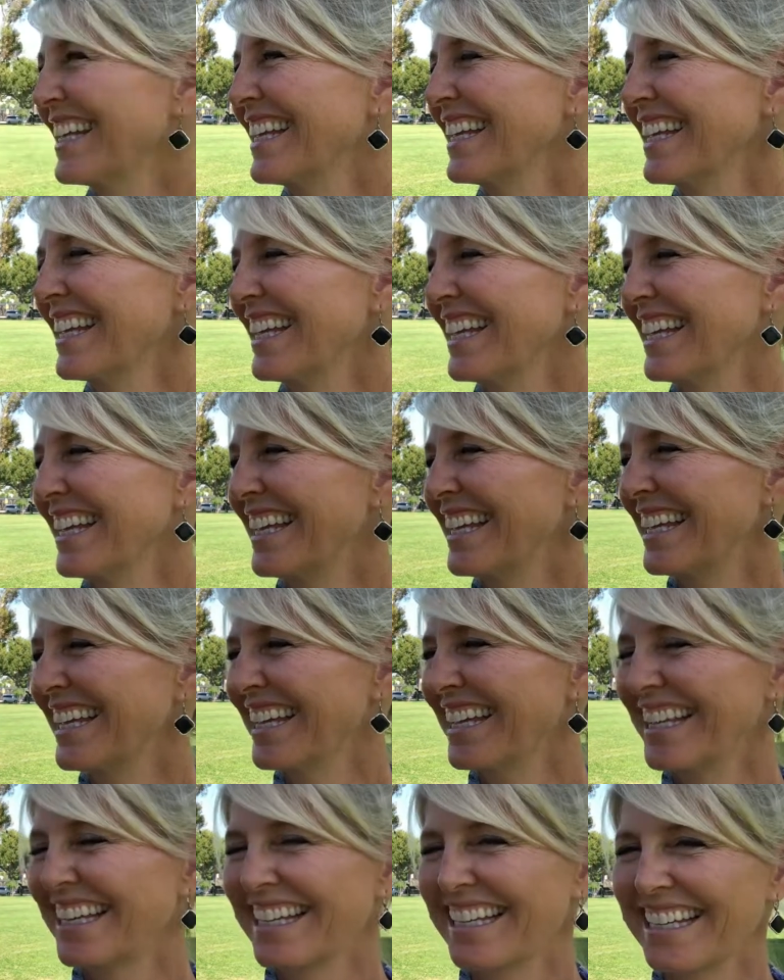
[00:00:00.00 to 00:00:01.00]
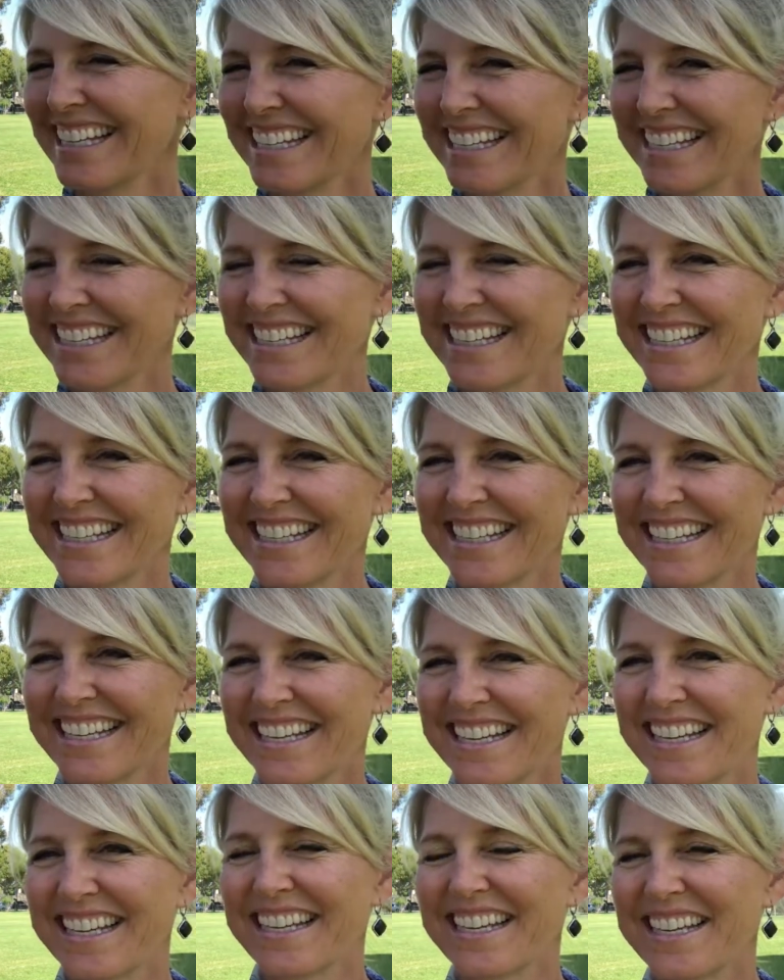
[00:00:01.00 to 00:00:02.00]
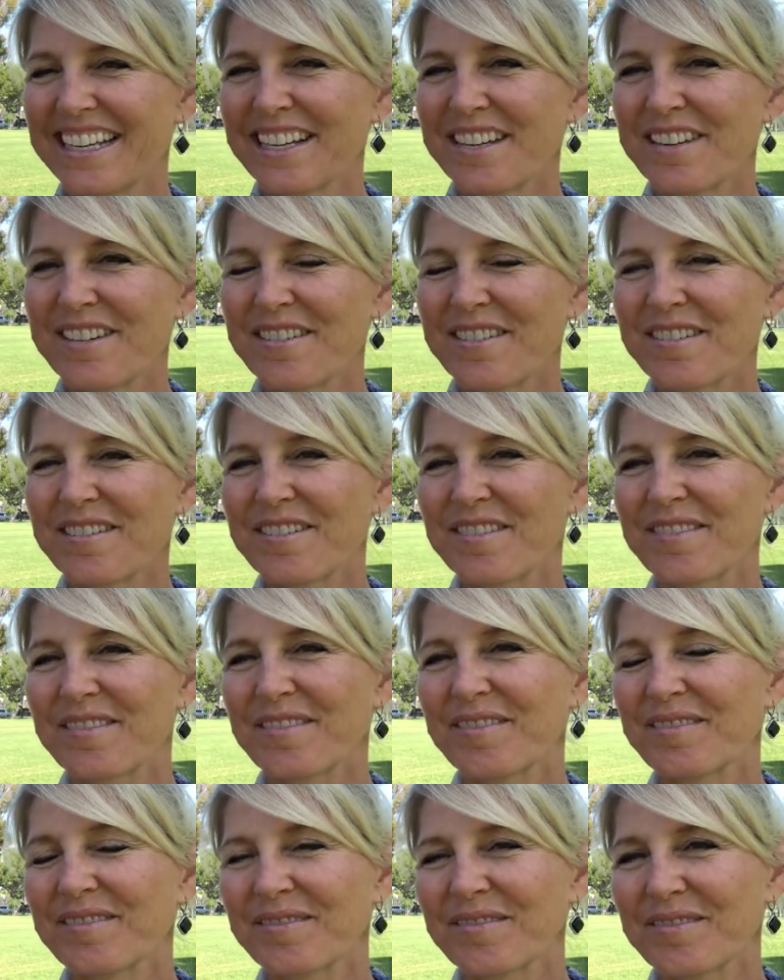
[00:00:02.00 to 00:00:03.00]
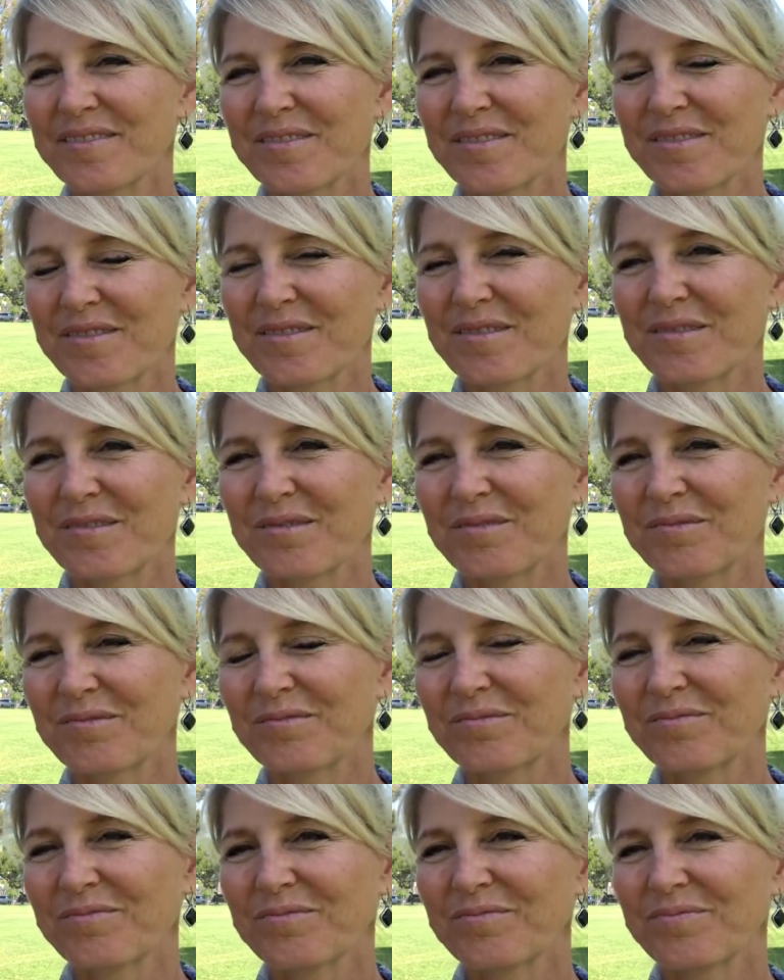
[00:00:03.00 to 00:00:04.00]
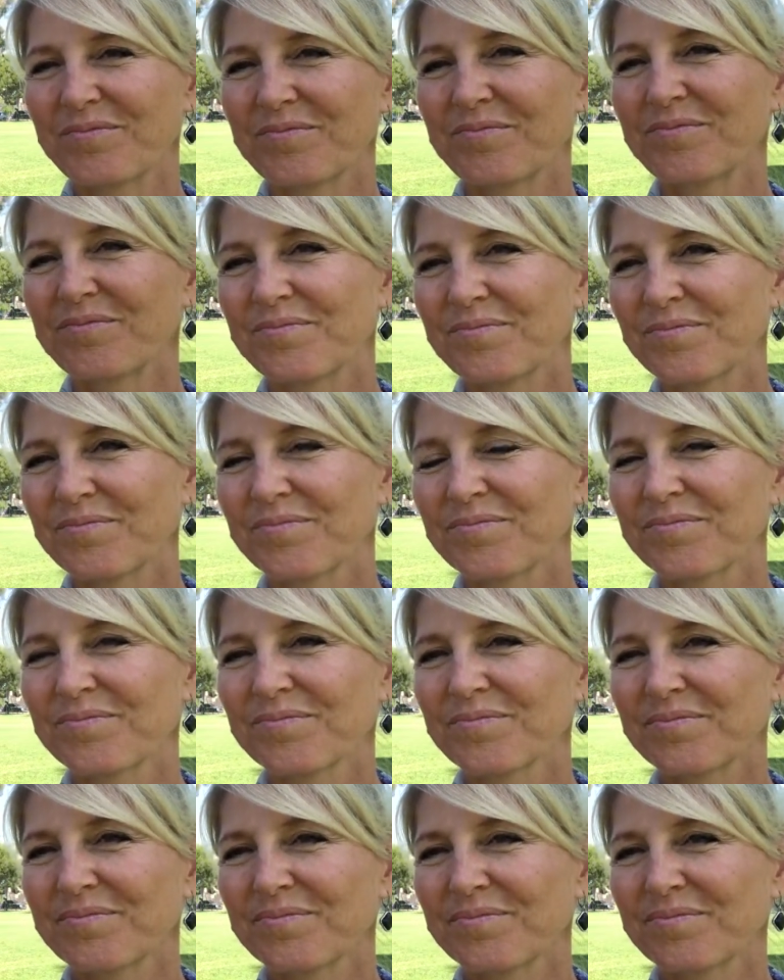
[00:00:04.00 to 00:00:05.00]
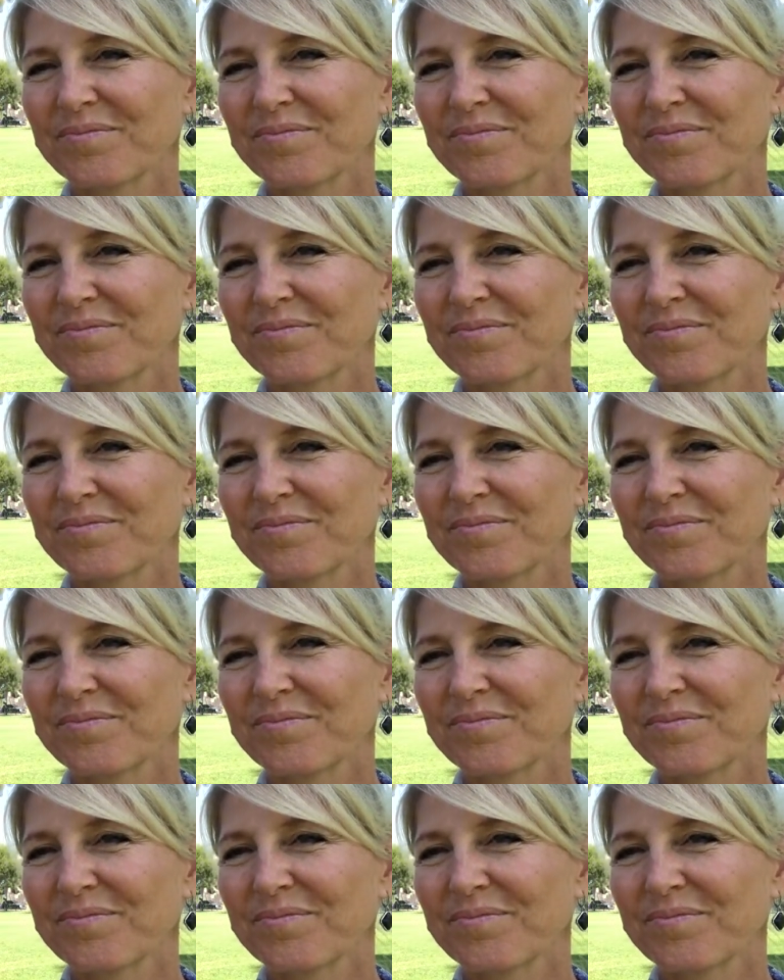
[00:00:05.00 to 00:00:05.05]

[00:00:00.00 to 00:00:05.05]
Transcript: (silent)